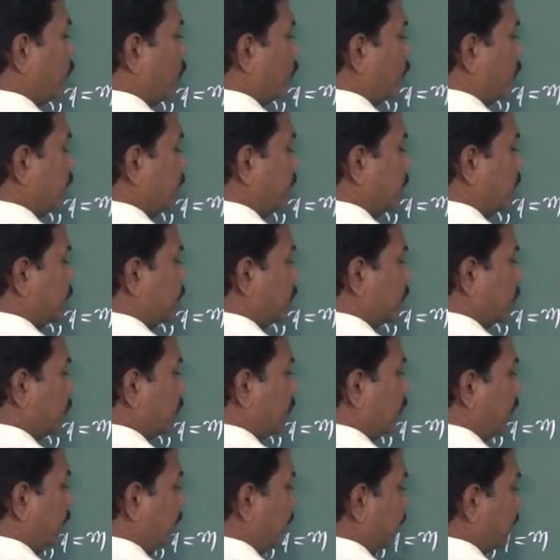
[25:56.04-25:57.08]
into
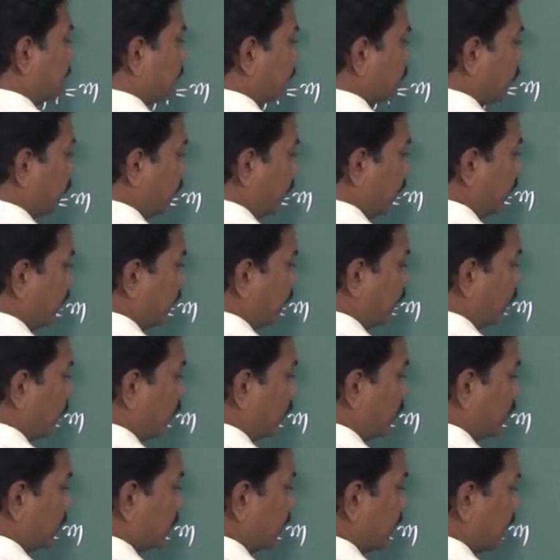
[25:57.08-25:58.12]
3. So where 4
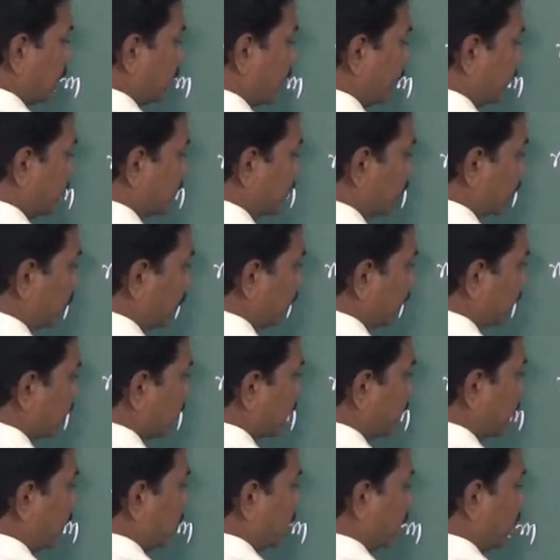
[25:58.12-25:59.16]
is a perfect square
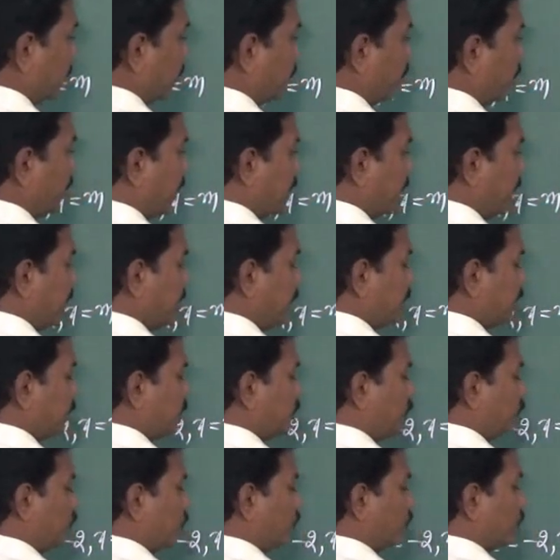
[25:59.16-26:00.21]
by
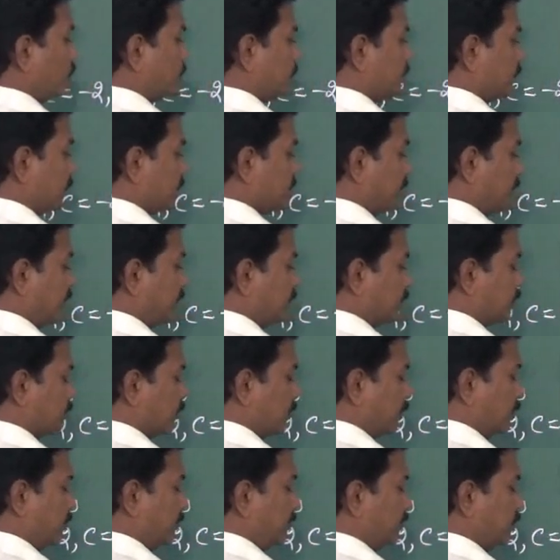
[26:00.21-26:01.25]
2. Right. So
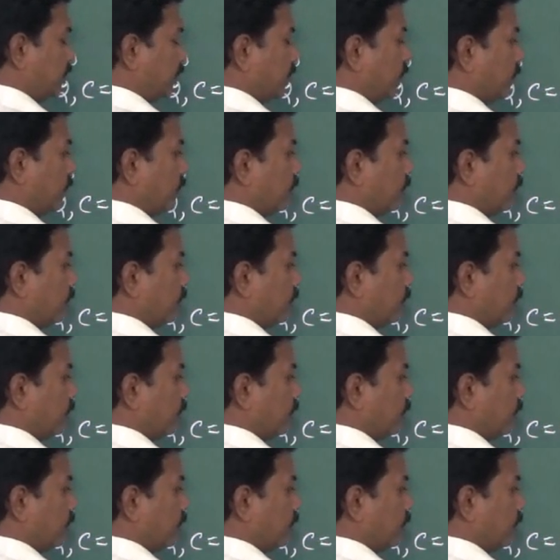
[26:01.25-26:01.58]
m is equal